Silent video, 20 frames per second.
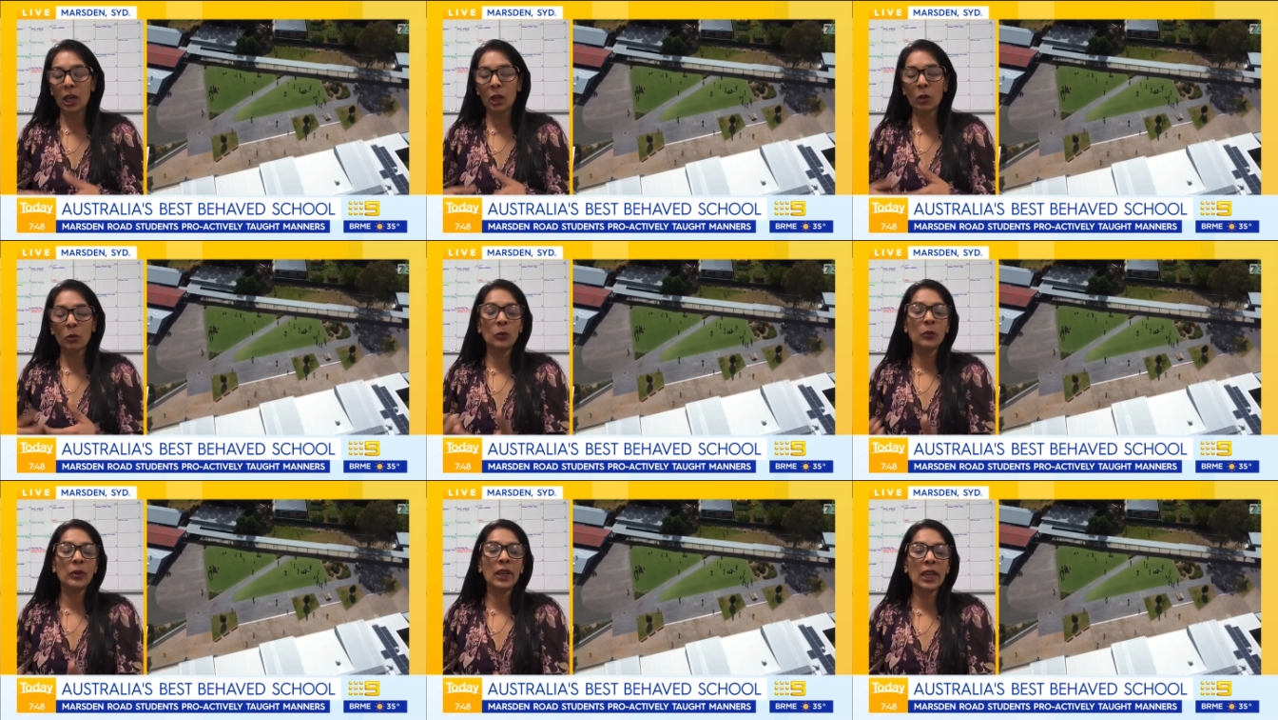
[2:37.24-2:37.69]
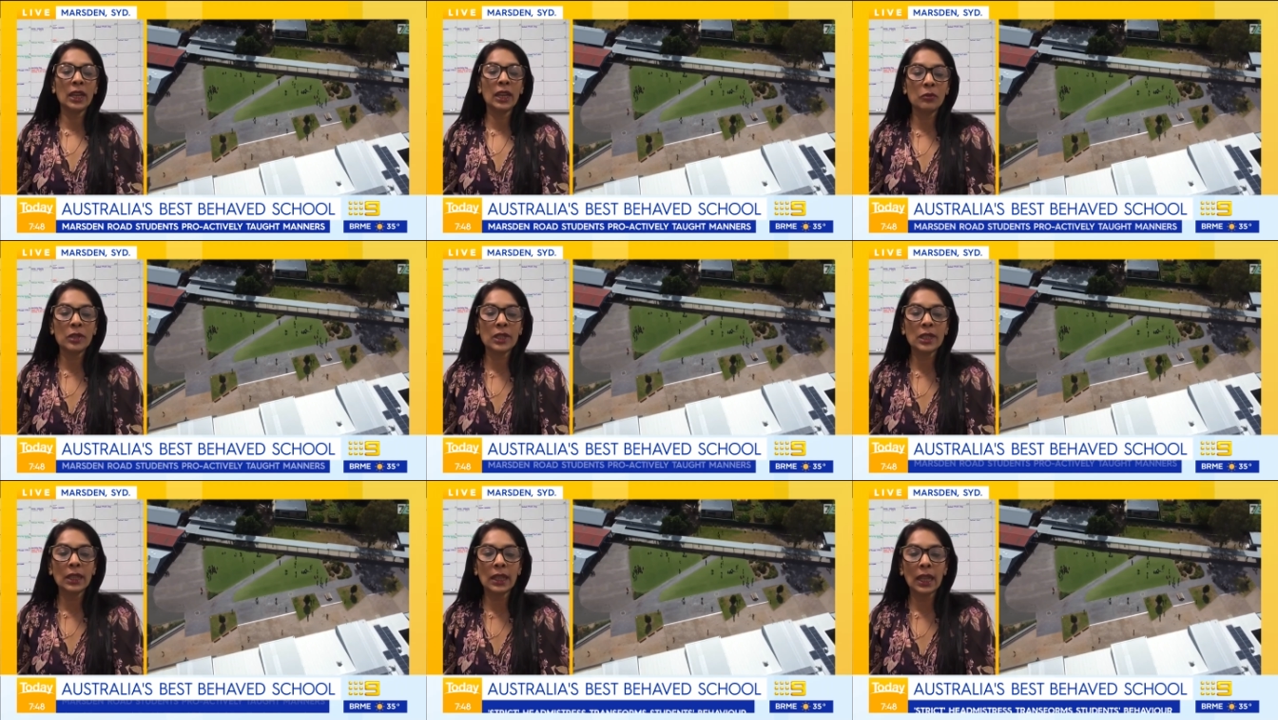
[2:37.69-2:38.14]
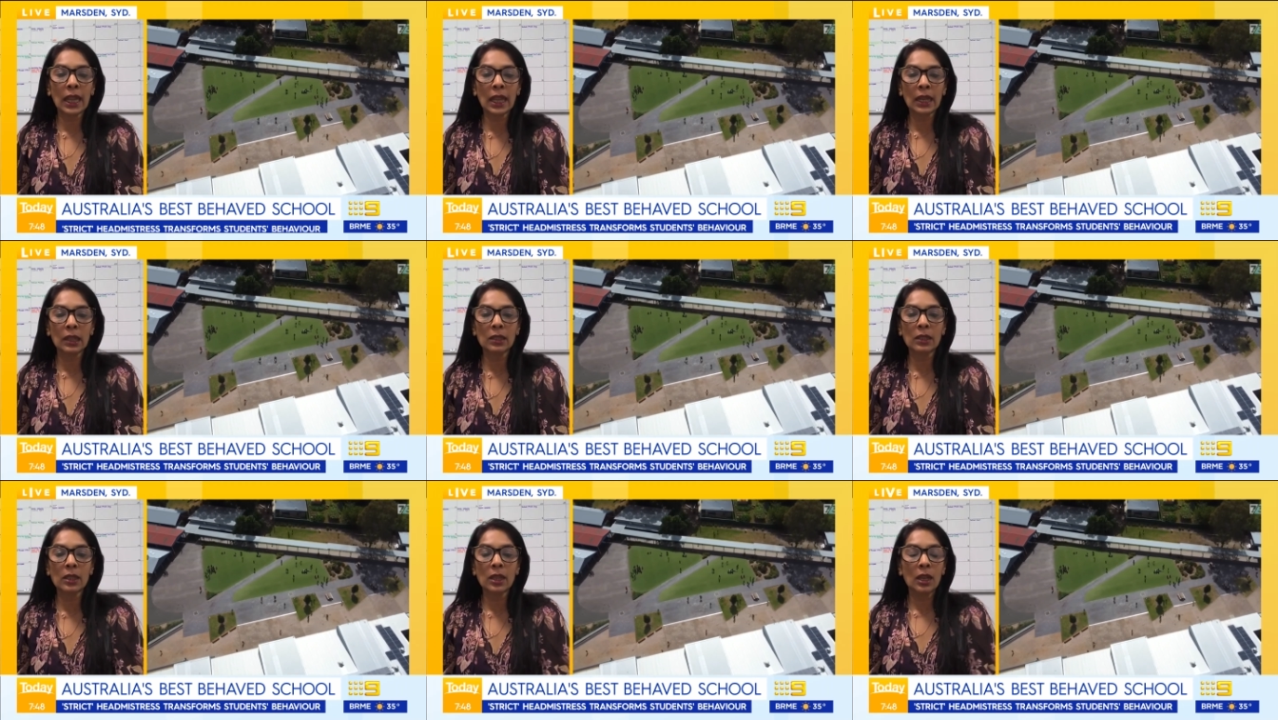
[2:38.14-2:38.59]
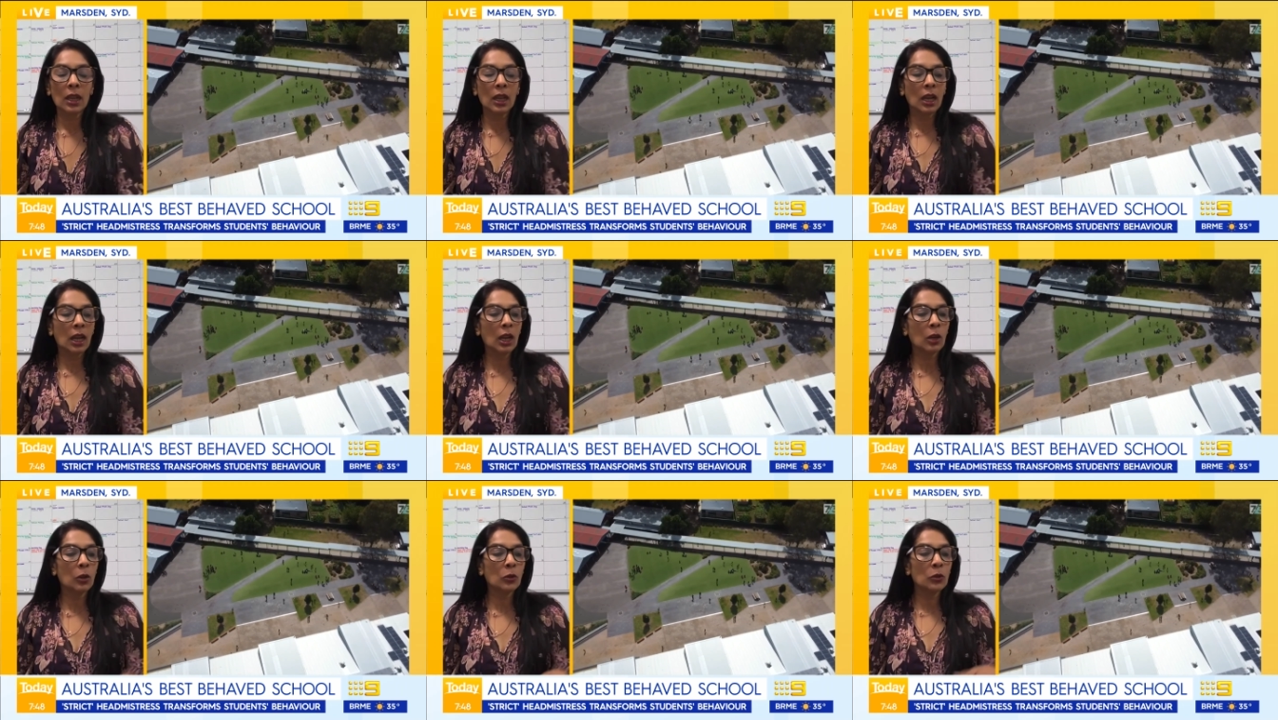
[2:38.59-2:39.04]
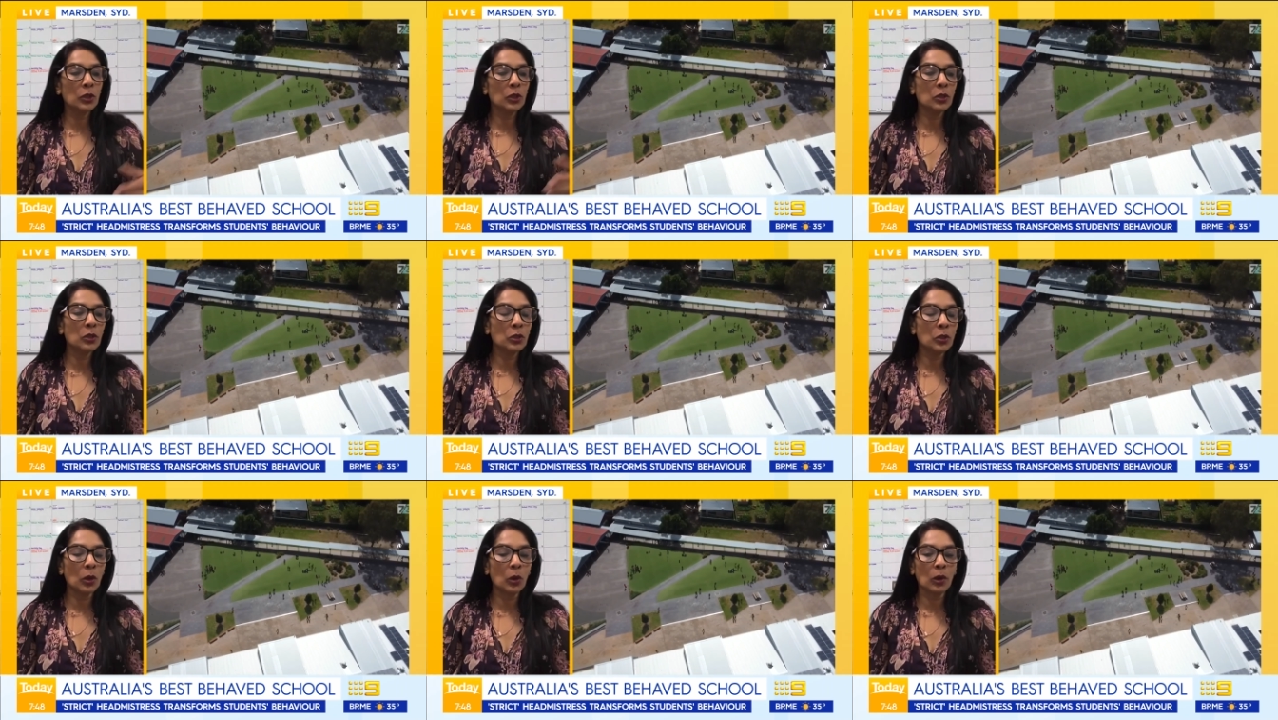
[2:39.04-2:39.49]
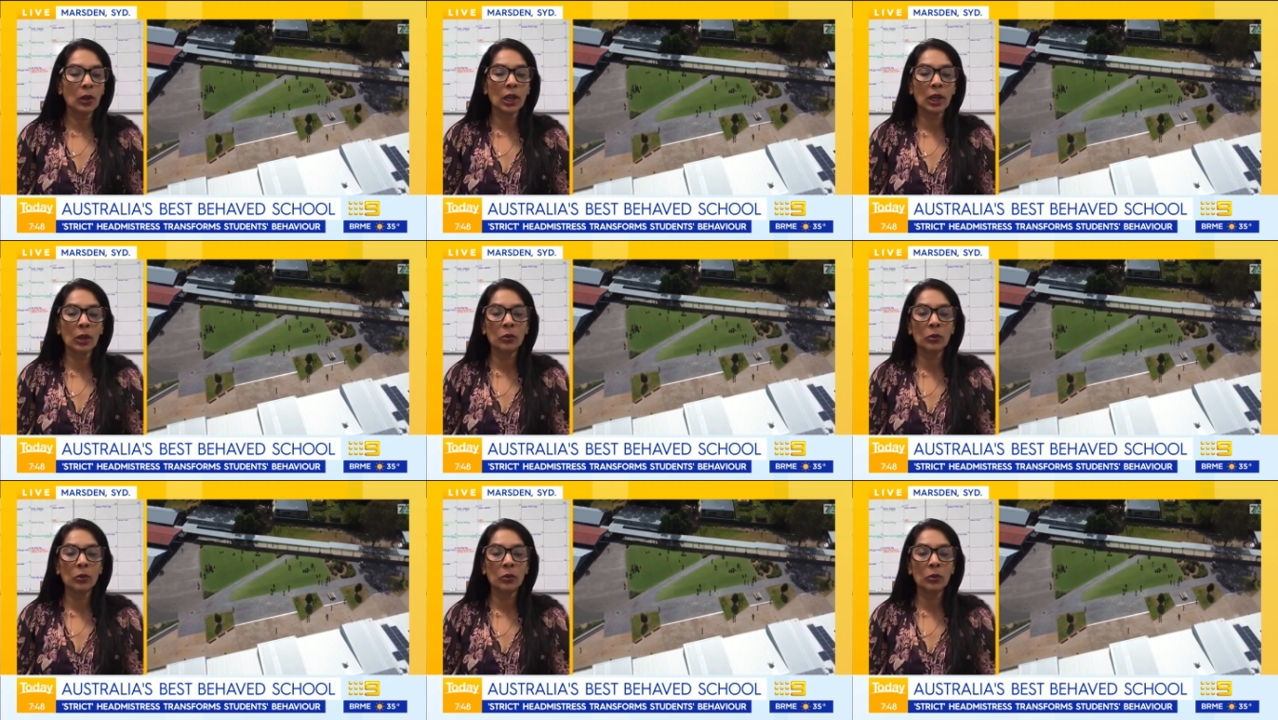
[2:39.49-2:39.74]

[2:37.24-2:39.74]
how do we address an adult? How do you talk?